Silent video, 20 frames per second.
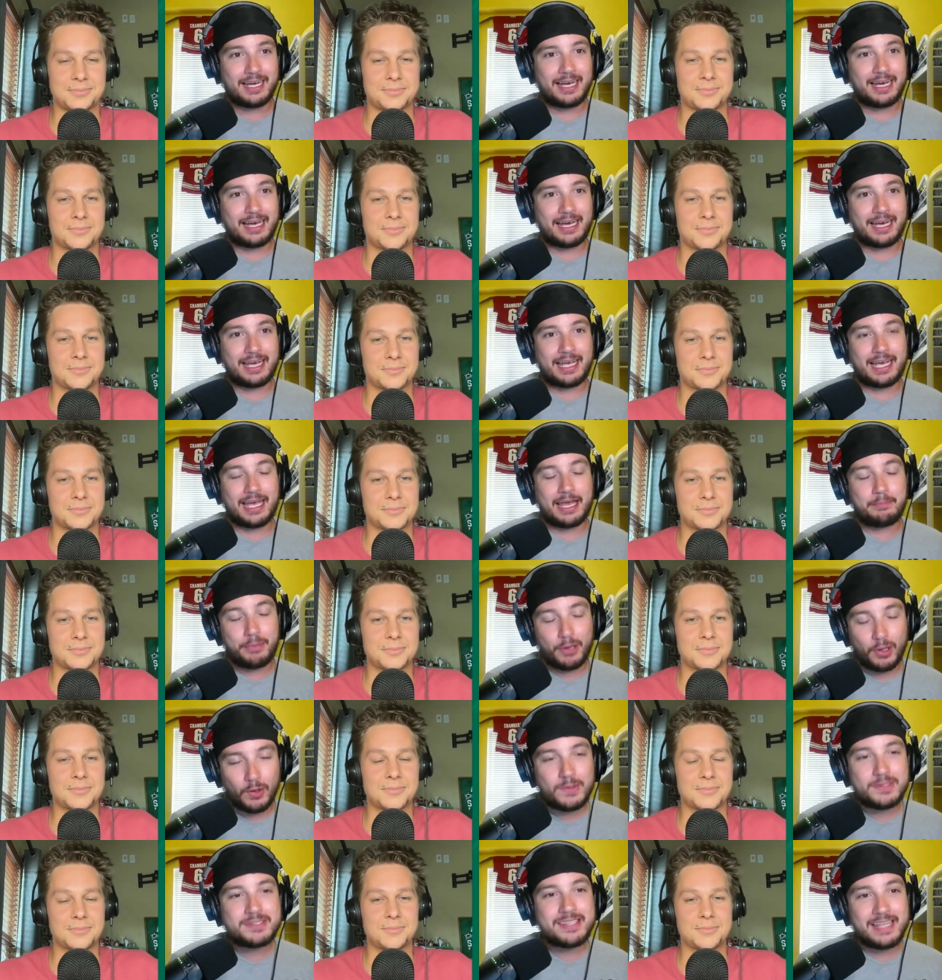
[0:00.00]
Speaker 1: I, I
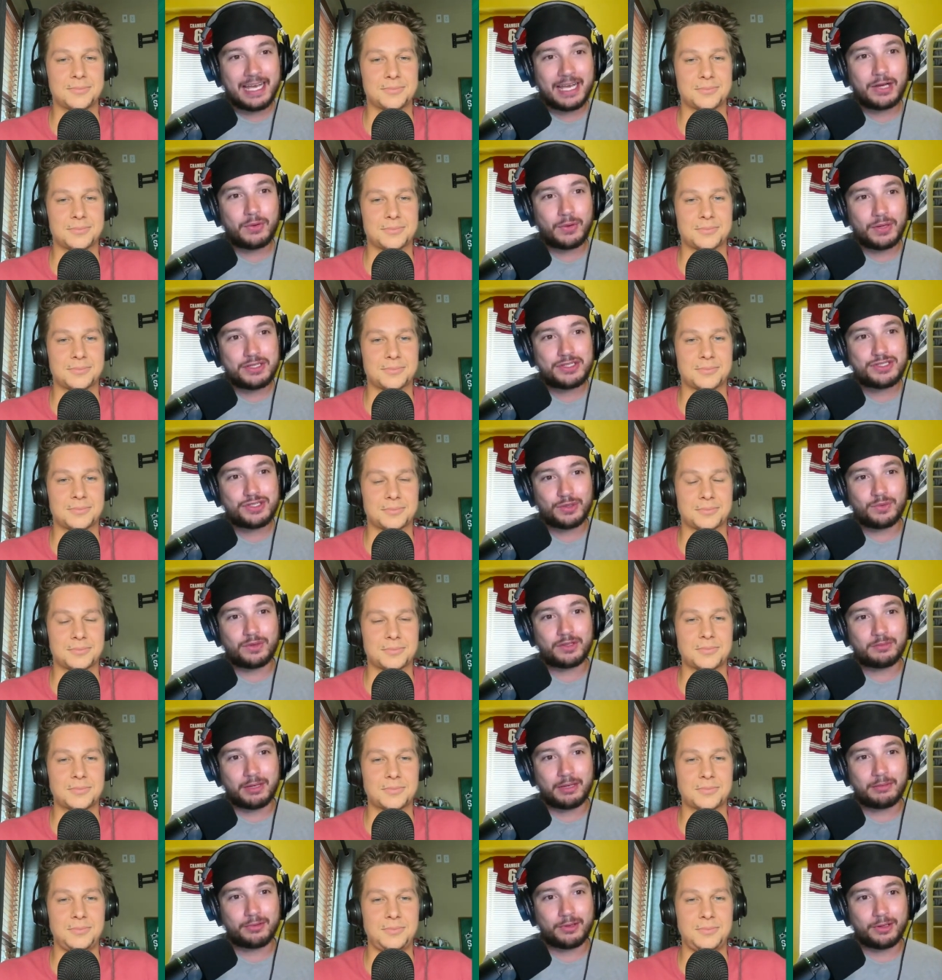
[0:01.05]
posed that question with
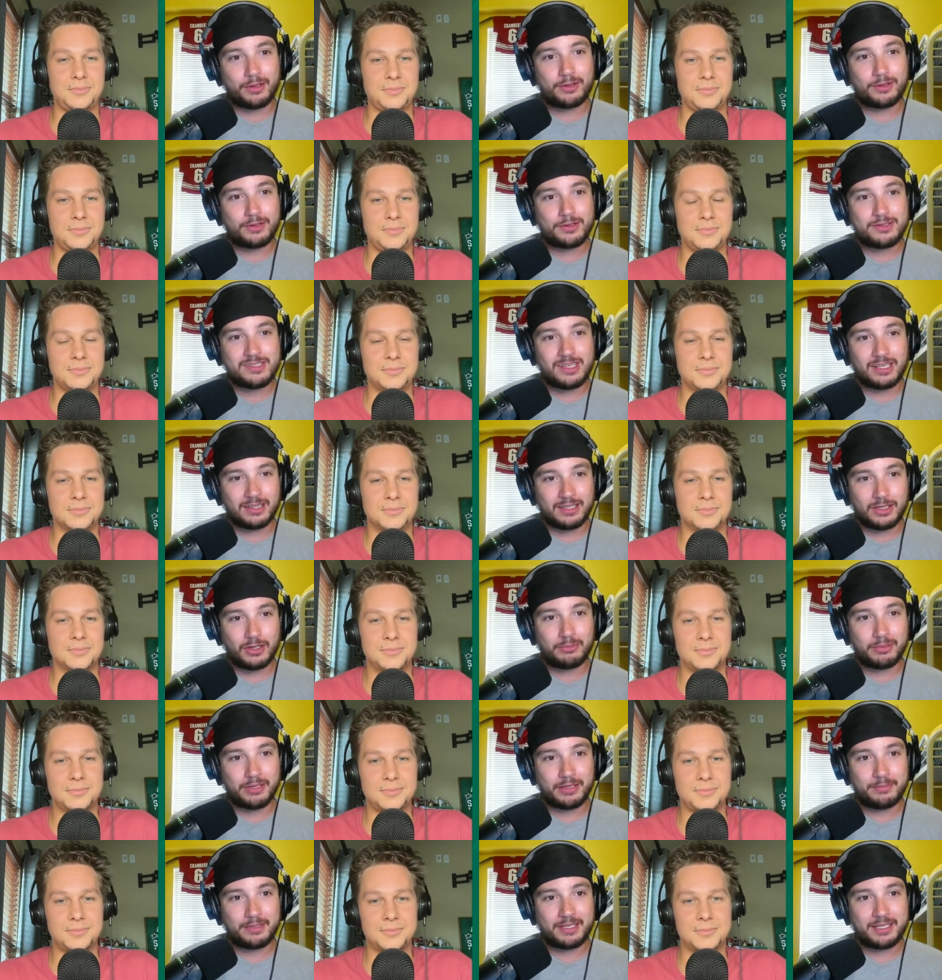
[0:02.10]
my brothers a little
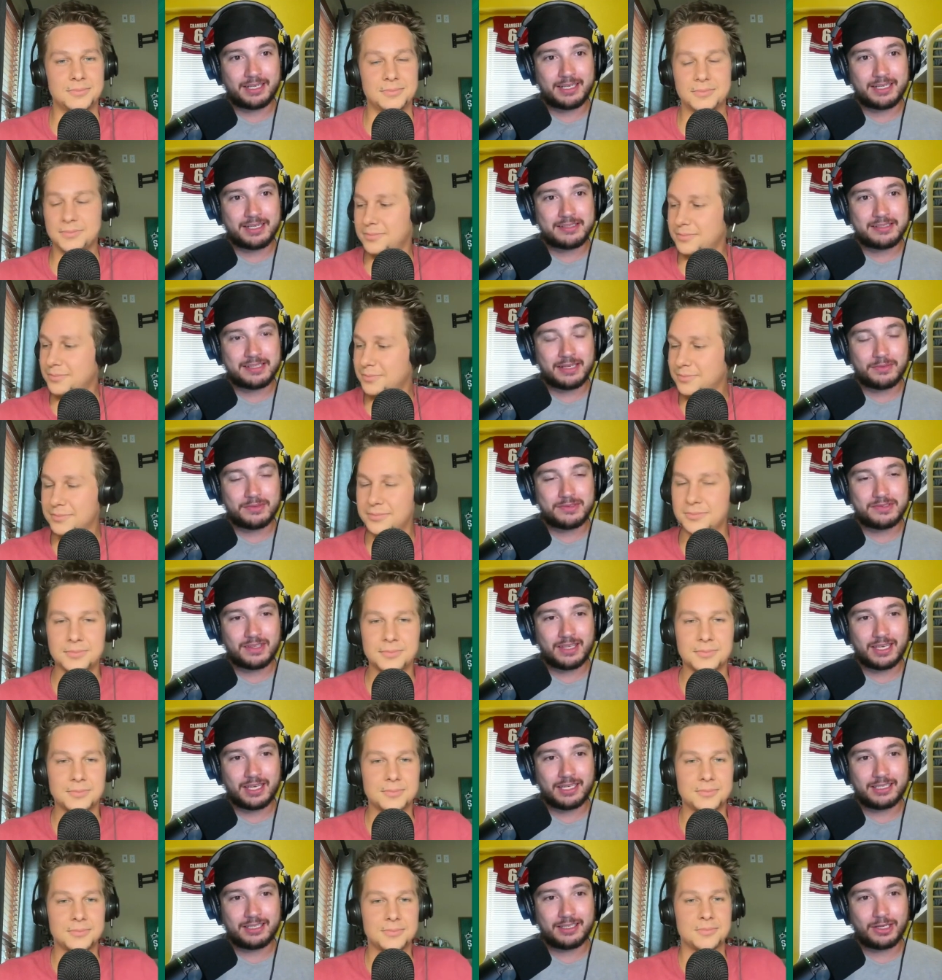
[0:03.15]
bit because I was
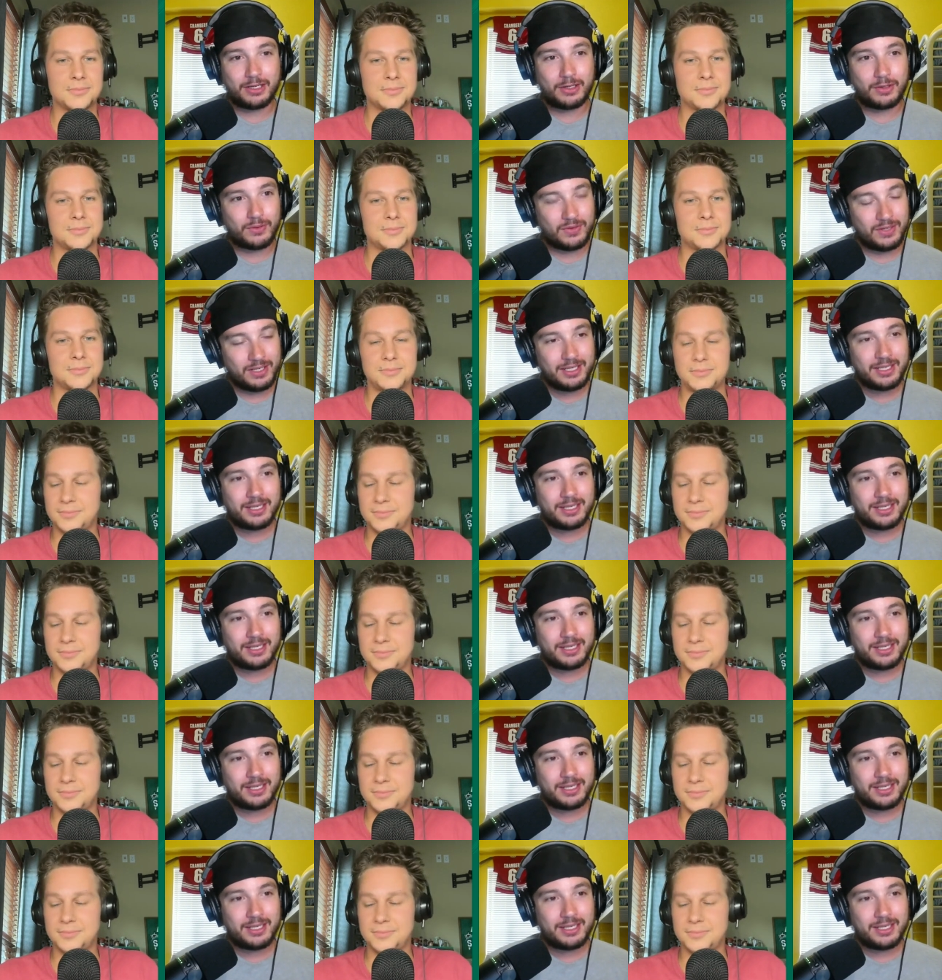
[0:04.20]
like, you know,